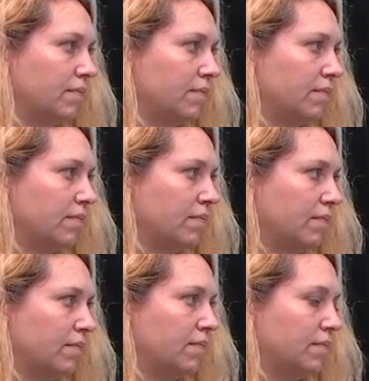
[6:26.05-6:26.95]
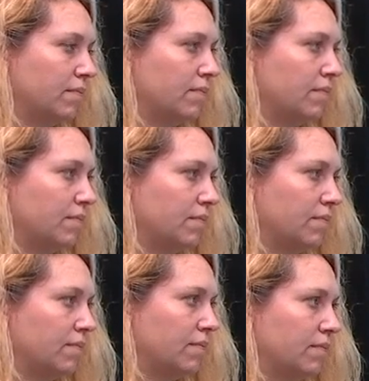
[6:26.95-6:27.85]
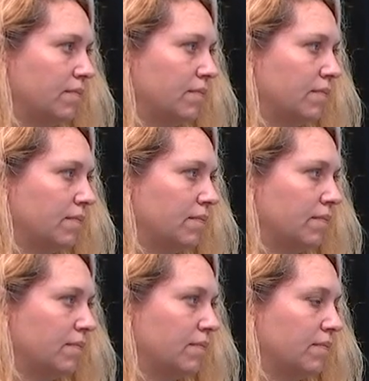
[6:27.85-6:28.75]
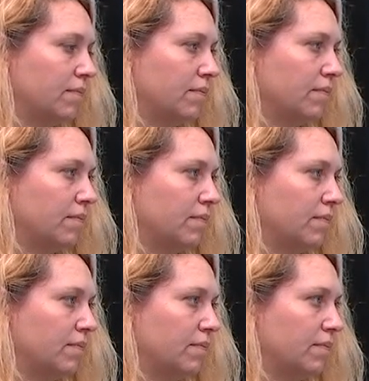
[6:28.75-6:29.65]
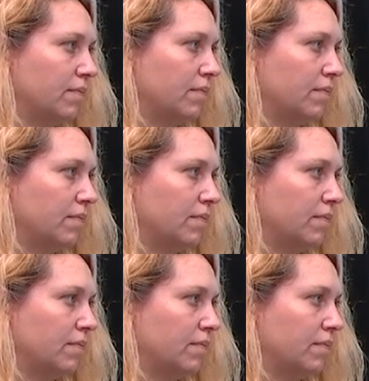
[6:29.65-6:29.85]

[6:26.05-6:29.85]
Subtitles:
No words are spoken by the person on screen.